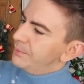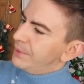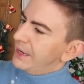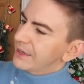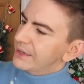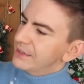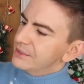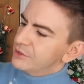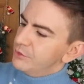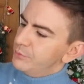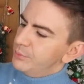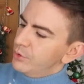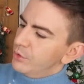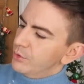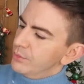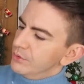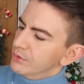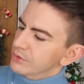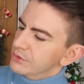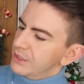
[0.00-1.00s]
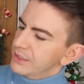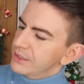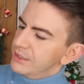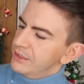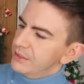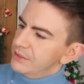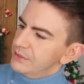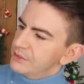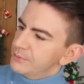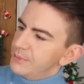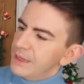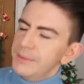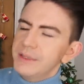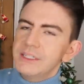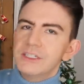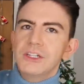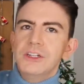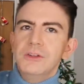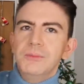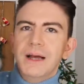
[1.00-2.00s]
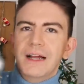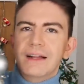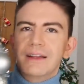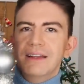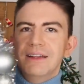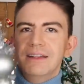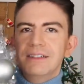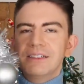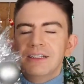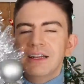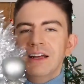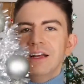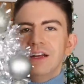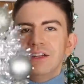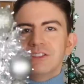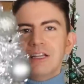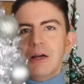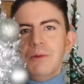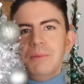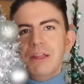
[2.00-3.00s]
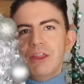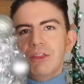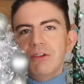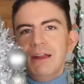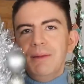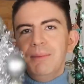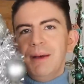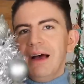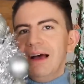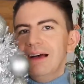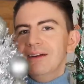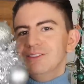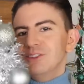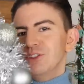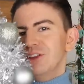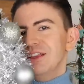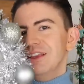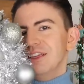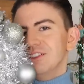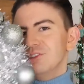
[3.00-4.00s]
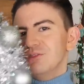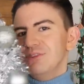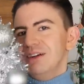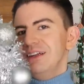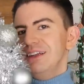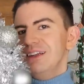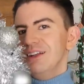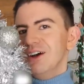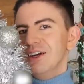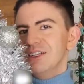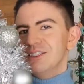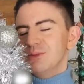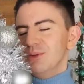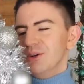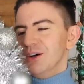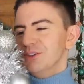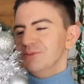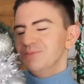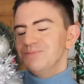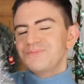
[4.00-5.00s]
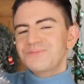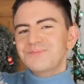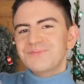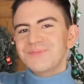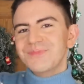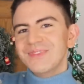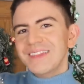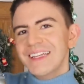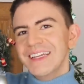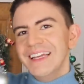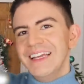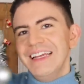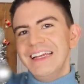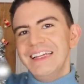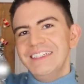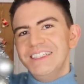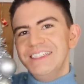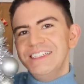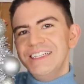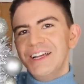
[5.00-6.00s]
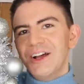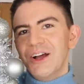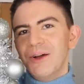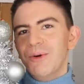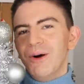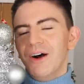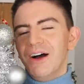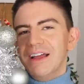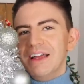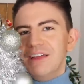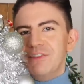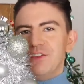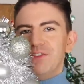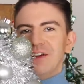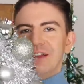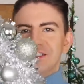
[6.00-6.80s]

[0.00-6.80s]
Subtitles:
packets of baubles I used, maybe two packets. That would be £3. I think that's a really nice one. Easy DIY if you